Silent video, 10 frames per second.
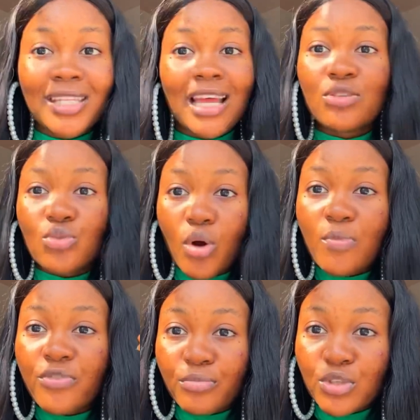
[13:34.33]
It has to come
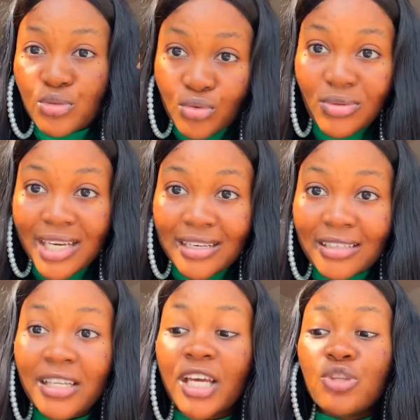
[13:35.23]
from the school
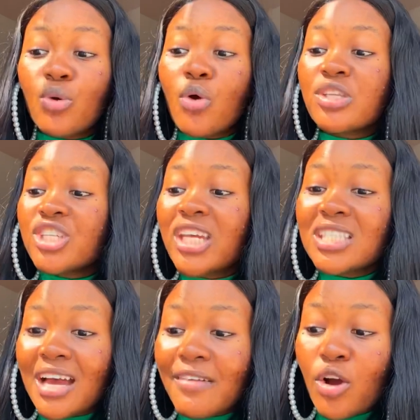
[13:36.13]
to check
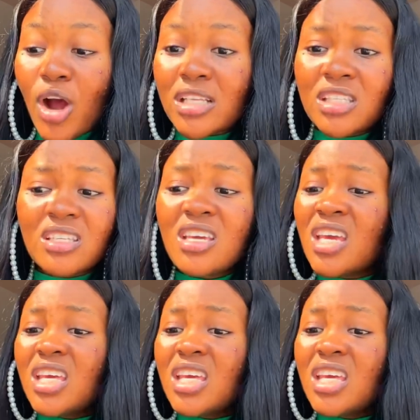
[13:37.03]
their record and see